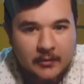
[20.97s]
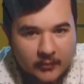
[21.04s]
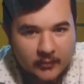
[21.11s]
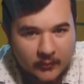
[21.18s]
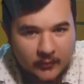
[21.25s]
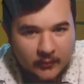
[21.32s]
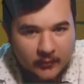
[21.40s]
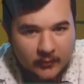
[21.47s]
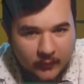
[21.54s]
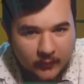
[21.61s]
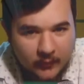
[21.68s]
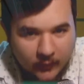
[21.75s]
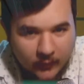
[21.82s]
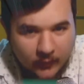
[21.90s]
White plays
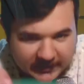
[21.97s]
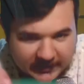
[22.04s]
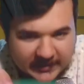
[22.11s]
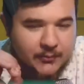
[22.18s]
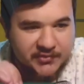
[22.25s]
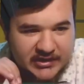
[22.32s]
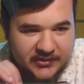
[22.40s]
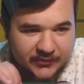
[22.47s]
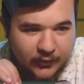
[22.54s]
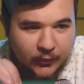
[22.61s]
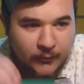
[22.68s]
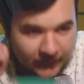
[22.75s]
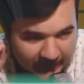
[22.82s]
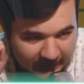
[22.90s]
the move d4.
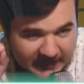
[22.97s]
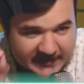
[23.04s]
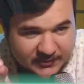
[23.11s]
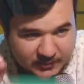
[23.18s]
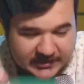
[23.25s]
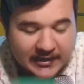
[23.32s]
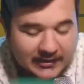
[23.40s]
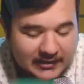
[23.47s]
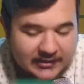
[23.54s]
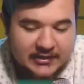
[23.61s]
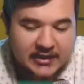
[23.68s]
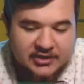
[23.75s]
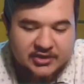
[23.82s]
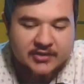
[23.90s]
As we said, the
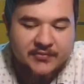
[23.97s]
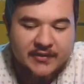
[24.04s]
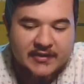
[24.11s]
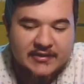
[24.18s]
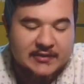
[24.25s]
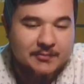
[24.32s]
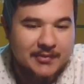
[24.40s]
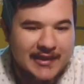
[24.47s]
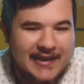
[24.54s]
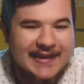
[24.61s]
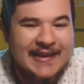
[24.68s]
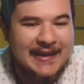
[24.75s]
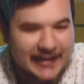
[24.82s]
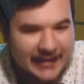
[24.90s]
Dutch defense is
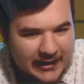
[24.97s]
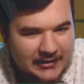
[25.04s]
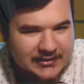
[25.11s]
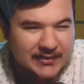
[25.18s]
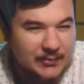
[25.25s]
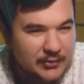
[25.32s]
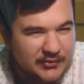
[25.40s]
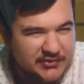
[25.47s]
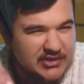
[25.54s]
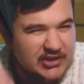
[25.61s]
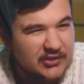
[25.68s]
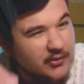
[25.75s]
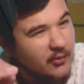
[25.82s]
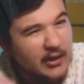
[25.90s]
played against the move
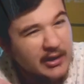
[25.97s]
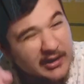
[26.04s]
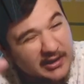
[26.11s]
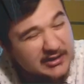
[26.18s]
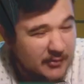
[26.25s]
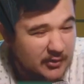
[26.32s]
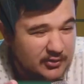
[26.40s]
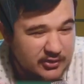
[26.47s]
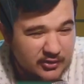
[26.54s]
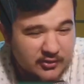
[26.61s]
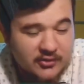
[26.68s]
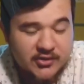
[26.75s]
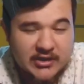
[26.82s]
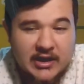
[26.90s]
d4. And I suppose you
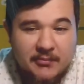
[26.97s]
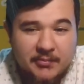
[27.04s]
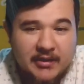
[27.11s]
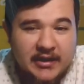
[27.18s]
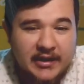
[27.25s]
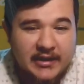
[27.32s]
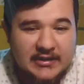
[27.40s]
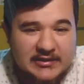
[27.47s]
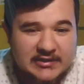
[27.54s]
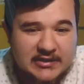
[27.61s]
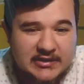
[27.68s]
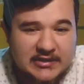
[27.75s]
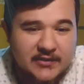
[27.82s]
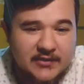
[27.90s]
can try and play it against
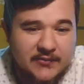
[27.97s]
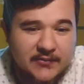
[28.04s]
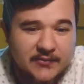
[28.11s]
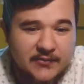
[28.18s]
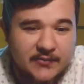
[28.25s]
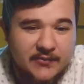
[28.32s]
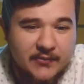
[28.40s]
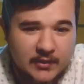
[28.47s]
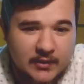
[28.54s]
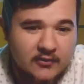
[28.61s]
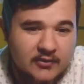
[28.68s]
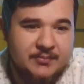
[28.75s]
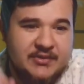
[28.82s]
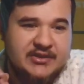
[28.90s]
c4 as well, because the
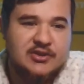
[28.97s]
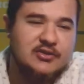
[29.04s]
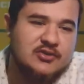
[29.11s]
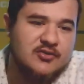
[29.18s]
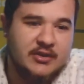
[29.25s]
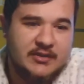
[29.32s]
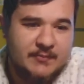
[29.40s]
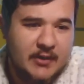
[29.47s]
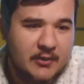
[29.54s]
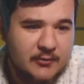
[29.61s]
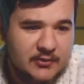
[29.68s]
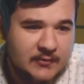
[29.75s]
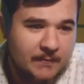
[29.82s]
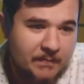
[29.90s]
positions
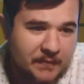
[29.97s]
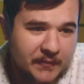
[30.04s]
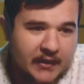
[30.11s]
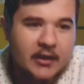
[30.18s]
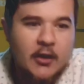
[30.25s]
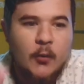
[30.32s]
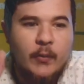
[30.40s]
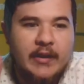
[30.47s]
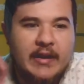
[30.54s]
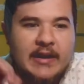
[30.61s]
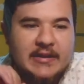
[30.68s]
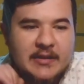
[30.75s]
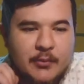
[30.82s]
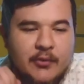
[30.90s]
transpose. We
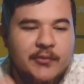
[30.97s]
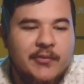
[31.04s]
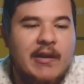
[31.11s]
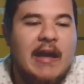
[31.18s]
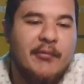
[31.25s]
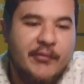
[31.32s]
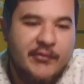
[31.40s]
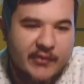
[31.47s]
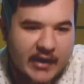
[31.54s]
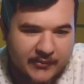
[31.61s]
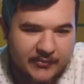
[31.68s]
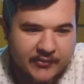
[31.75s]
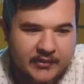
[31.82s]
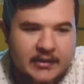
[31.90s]
get the move f5.
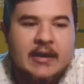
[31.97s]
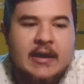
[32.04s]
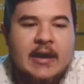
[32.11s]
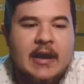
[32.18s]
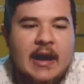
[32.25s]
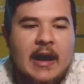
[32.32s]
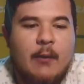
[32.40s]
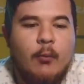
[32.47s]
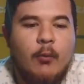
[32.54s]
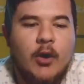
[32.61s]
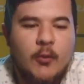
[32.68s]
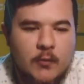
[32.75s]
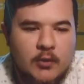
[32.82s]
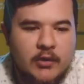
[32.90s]
And
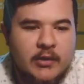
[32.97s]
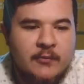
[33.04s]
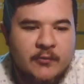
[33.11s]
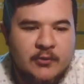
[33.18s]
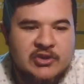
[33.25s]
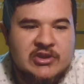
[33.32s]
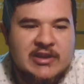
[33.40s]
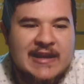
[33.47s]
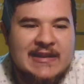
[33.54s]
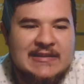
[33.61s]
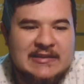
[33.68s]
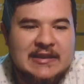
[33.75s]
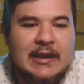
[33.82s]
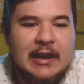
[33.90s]
what we're looking for today
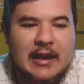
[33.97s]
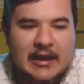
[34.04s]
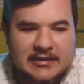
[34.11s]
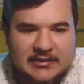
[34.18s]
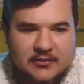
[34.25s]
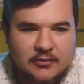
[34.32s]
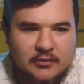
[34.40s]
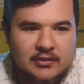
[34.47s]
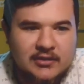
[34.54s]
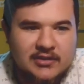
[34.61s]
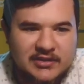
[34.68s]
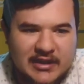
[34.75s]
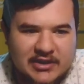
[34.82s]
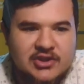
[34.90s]
is the classical
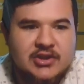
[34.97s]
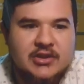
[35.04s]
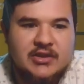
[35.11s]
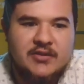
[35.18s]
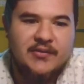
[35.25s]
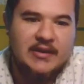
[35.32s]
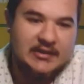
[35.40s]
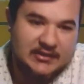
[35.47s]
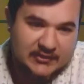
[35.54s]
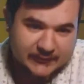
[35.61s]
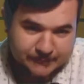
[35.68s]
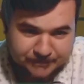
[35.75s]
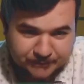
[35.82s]
Dutch defense.